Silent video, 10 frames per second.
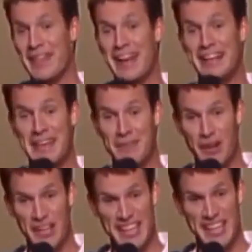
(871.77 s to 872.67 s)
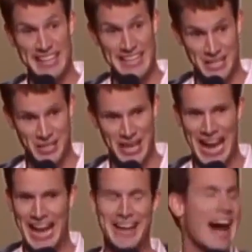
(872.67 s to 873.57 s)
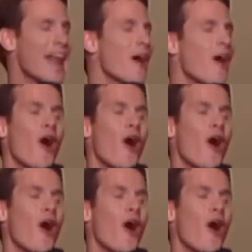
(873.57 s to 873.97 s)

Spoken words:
Then I'd give her a kidney shot, not a